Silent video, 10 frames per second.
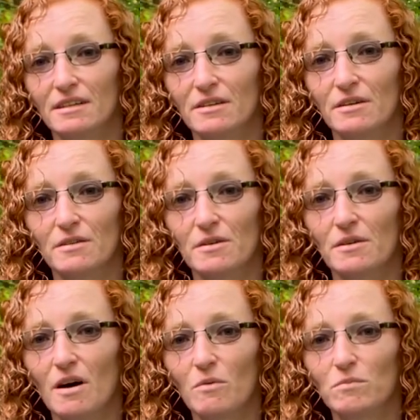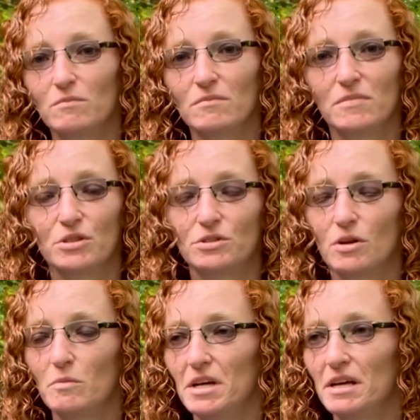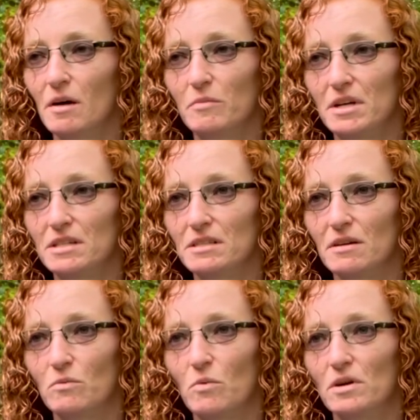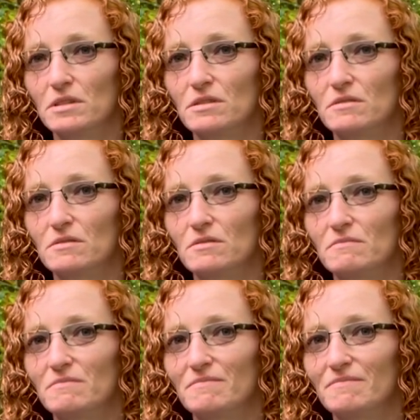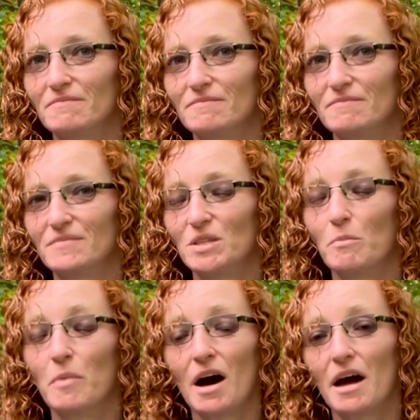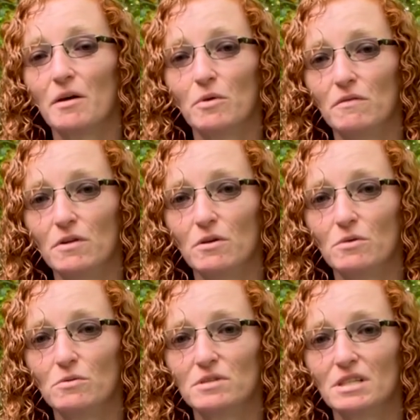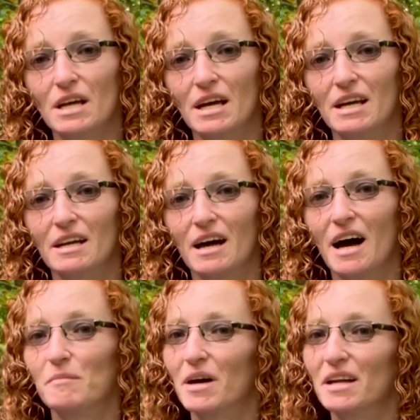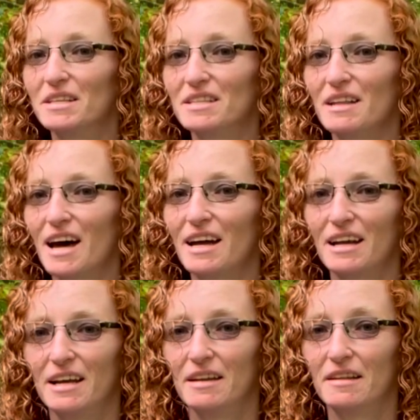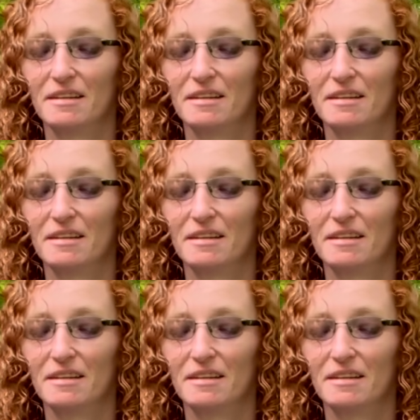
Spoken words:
There's so many companies that want to buy reviews, and I'm not into that, and